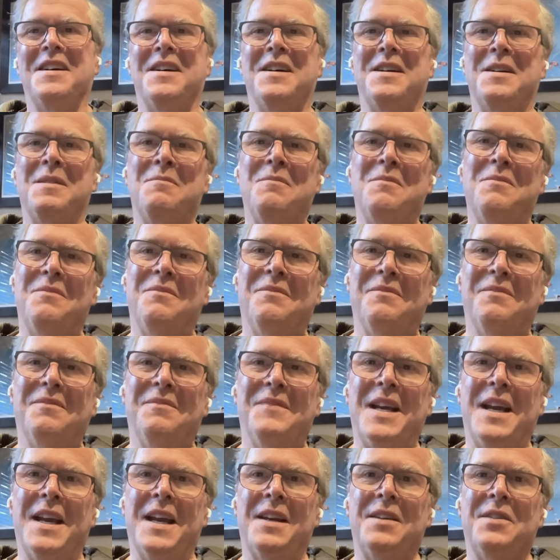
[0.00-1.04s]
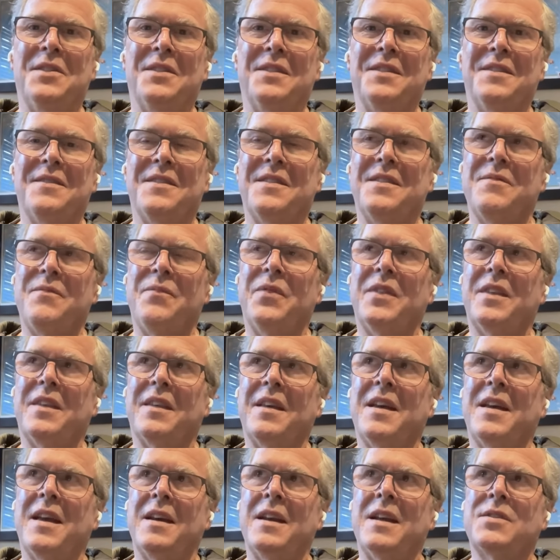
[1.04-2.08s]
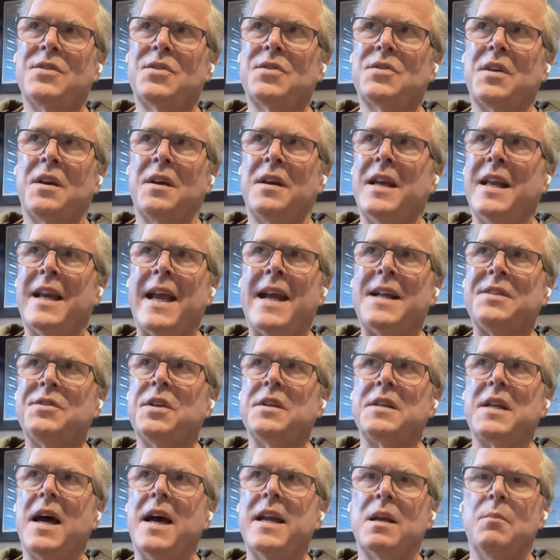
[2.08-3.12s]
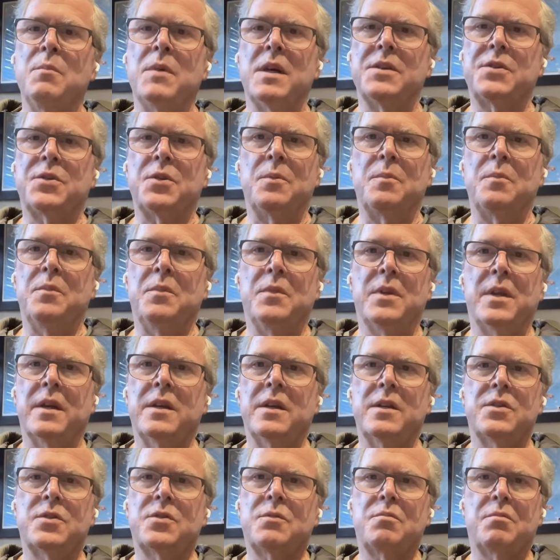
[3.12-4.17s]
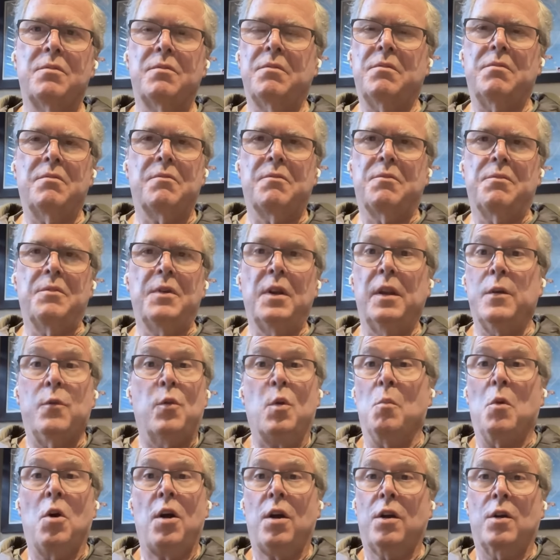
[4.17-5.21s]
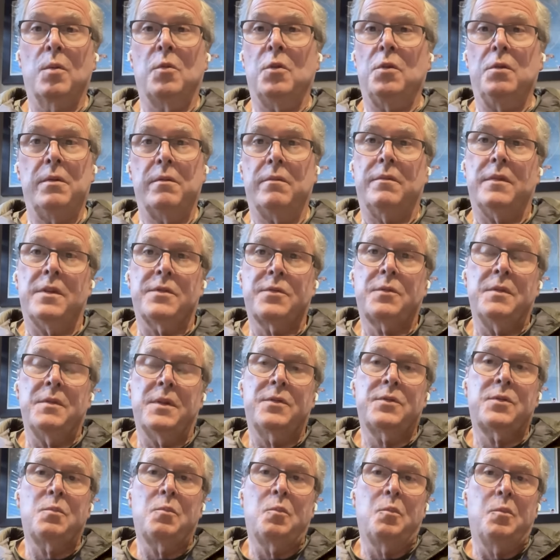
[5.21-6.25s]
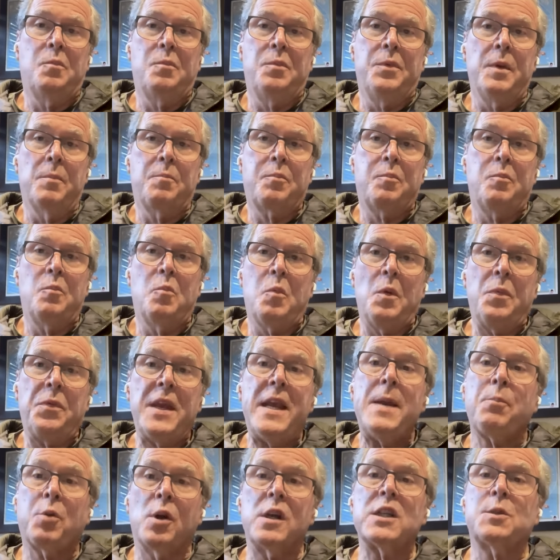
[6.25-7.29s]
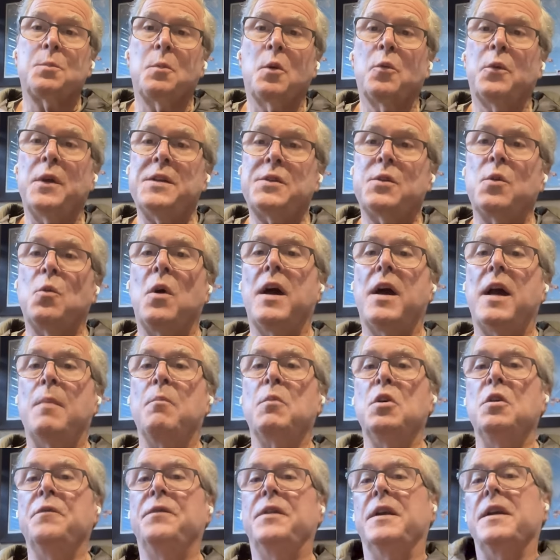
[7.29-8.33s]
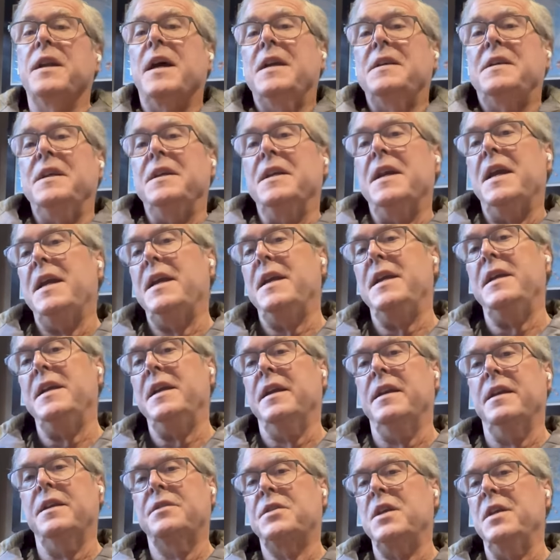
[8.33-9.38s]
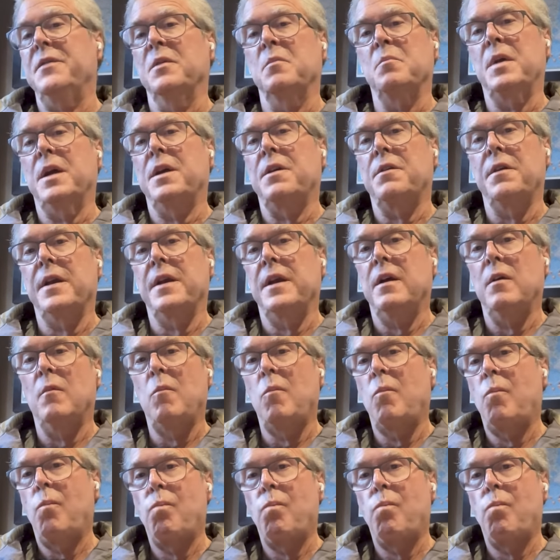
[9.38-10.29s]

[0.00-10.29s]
Um, and and it's uh, it adds a dynamism that is really remarkable. It's, it's what, the, what, the, principal reason why I moved in 1980, and it's even better now.